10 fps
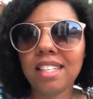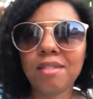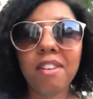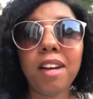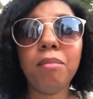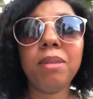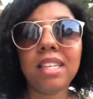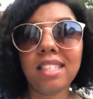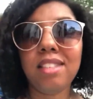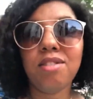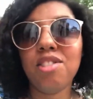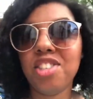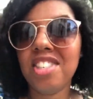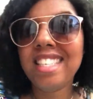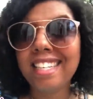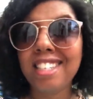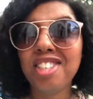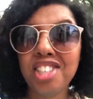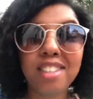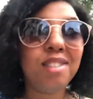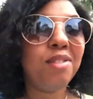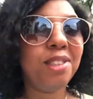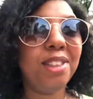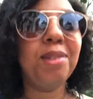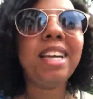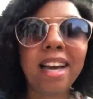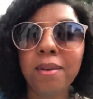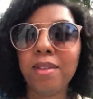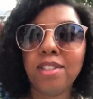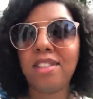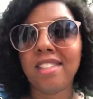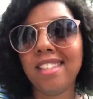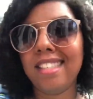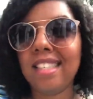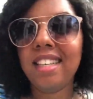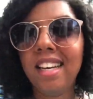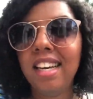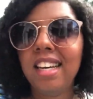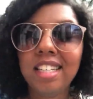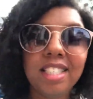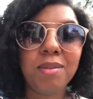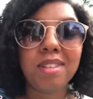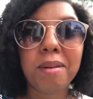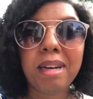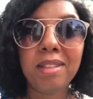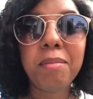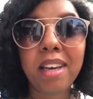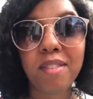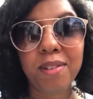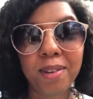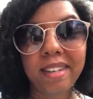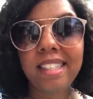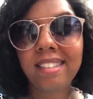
to find a place to just sit and chill for 3 hours because she wasn't about to pay for it.